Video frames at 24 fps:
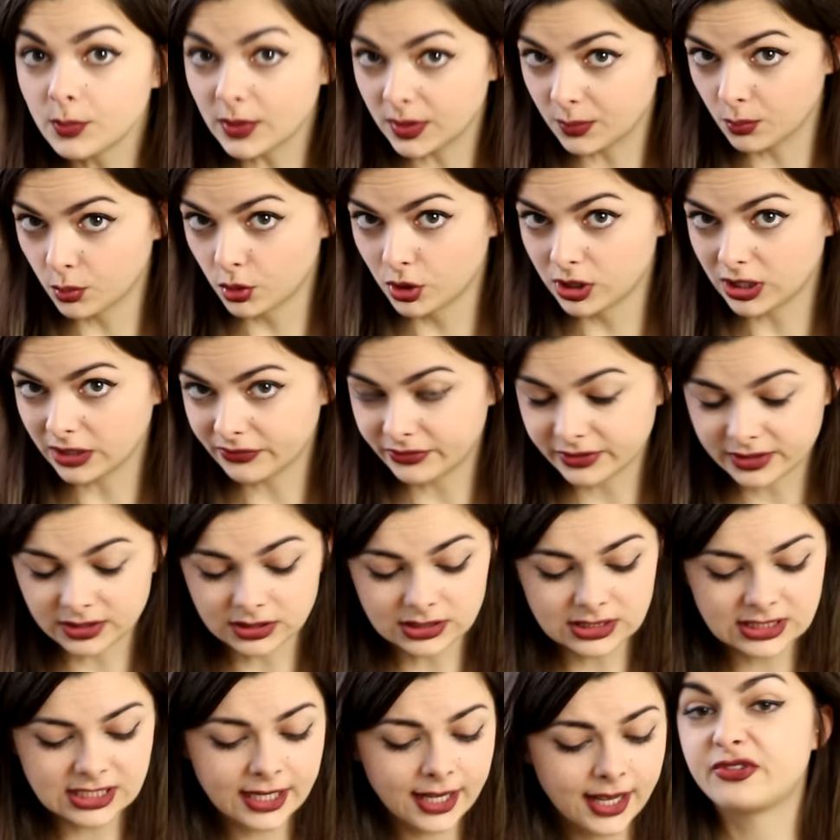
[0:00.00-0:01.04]
bit more
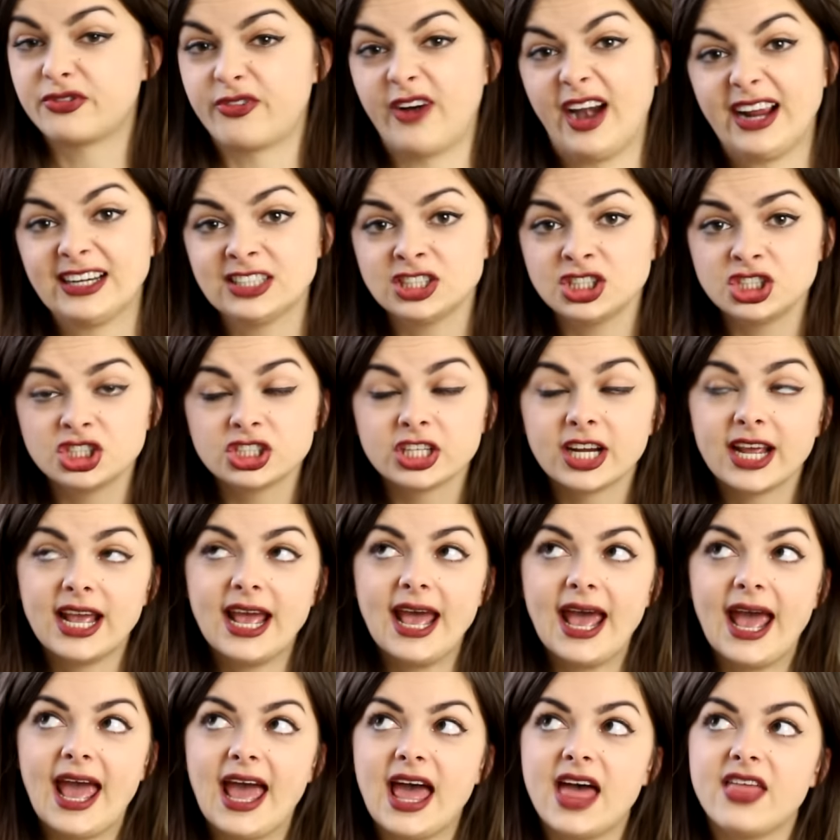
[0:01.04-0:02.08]
difficulty French.
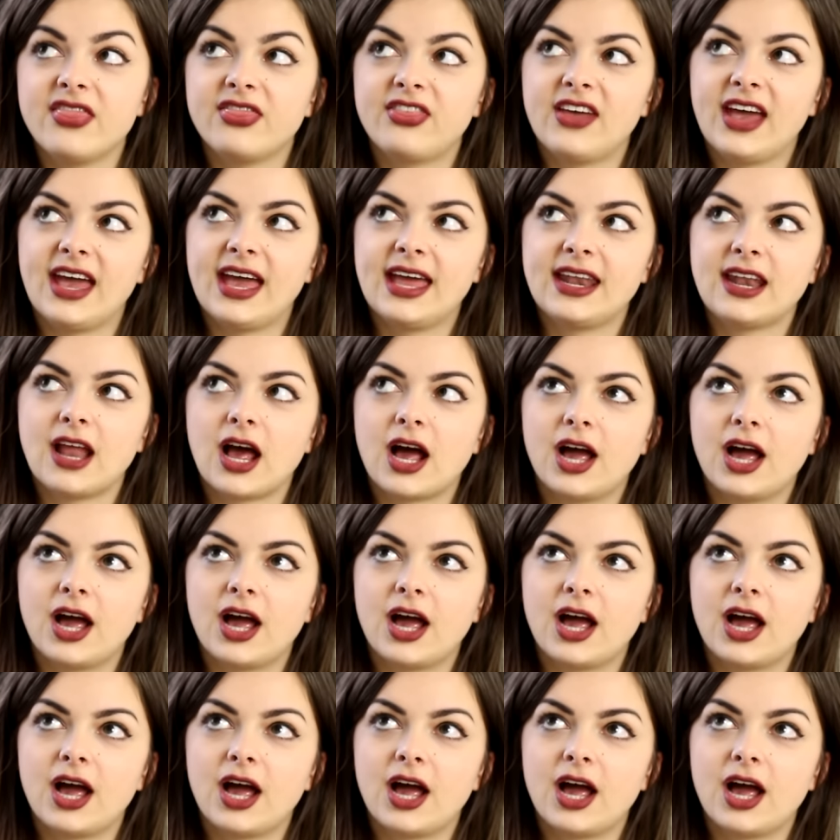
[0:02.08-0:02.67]
And then